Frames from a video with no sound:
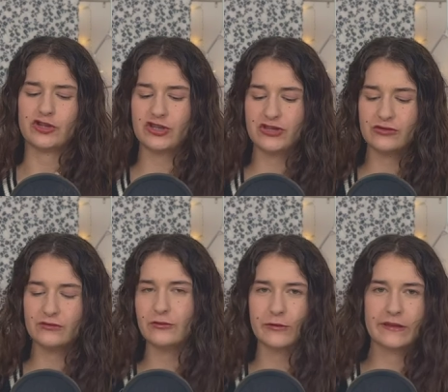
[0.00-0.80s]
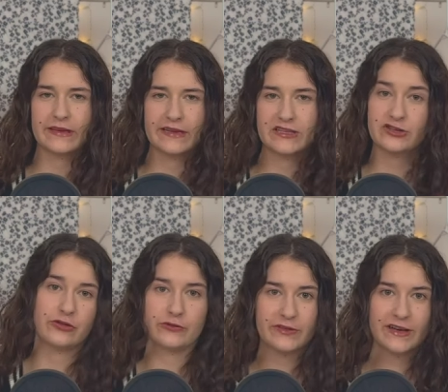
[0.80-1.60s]
just learning things to
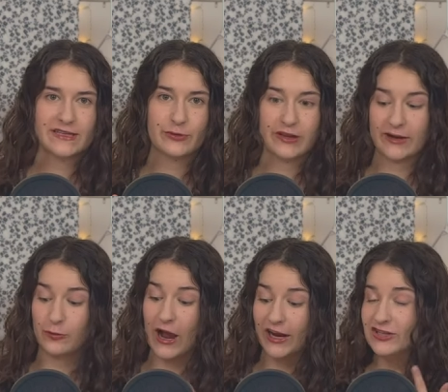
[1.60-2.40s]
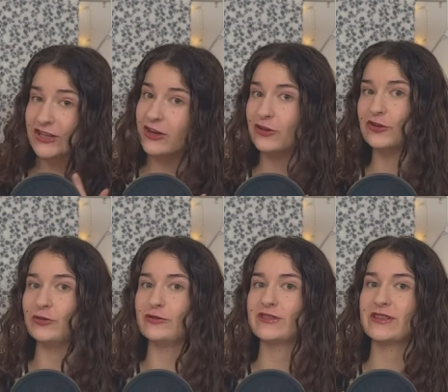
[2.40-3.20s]
learn things, but like we're actually gonna
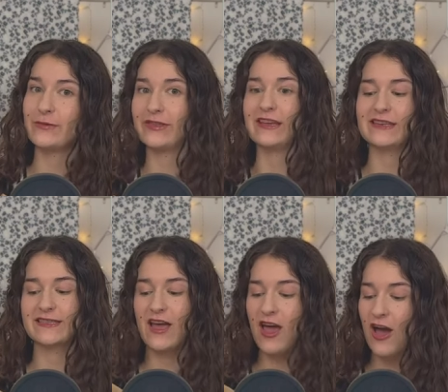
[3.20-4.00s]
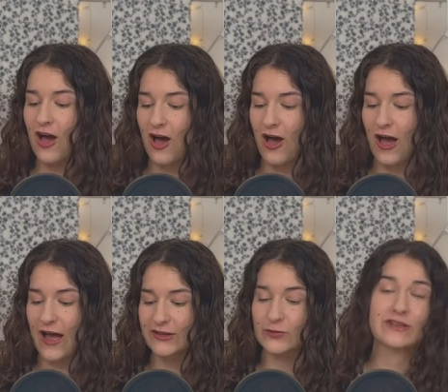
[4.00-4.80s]
use some of these uh,
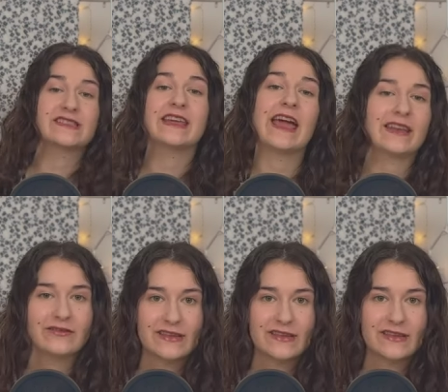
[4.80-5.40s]
towards the end of the